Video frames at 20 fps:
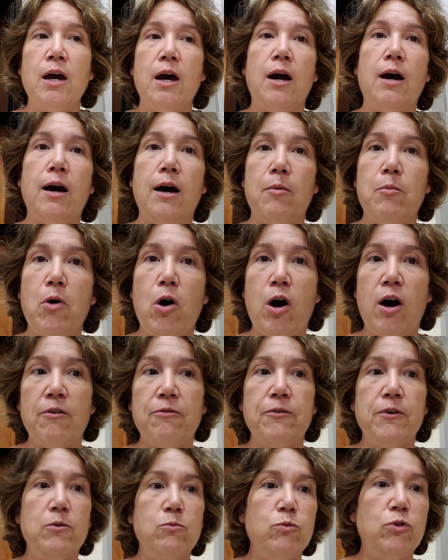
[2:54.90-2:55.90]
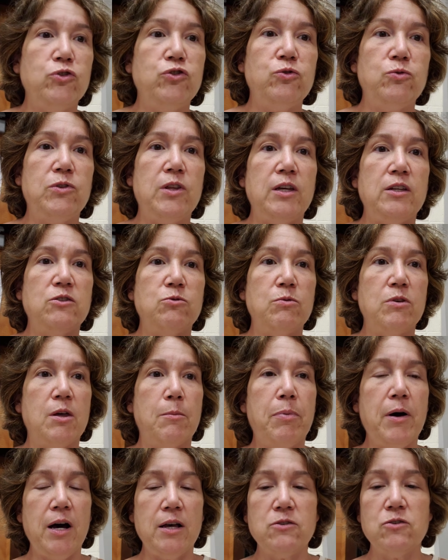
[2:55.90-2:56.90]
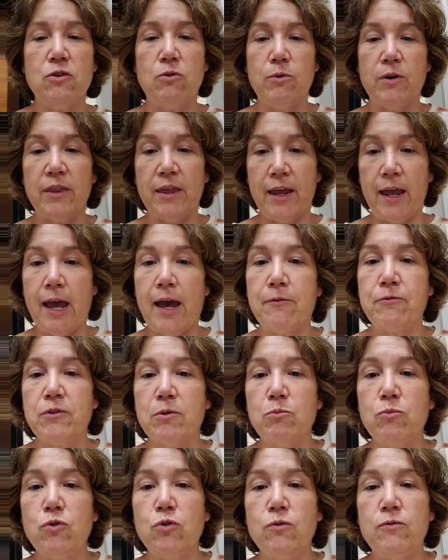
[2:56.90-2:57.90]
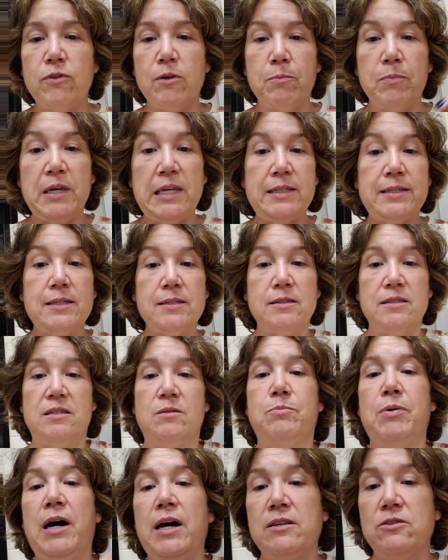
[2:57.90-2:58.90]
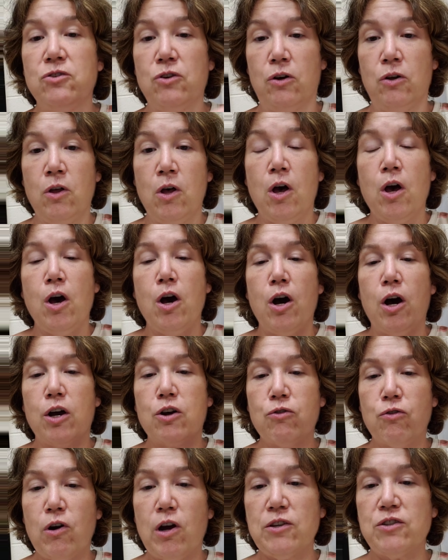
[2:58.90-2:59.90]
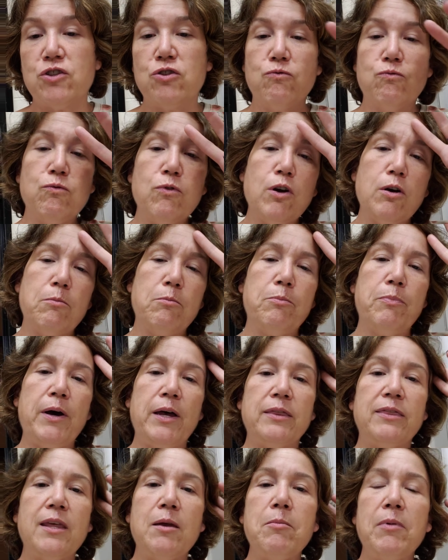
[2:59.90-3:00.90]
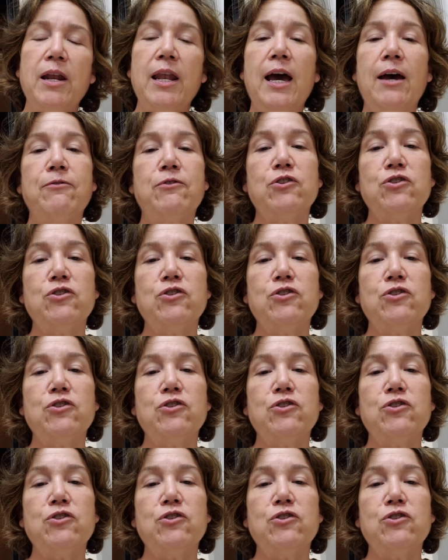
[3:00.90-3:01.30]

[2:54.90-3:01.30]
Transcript: Um, often we'll do things with a puzzle where they have to move the pieces of the puzzle across the room, but they might have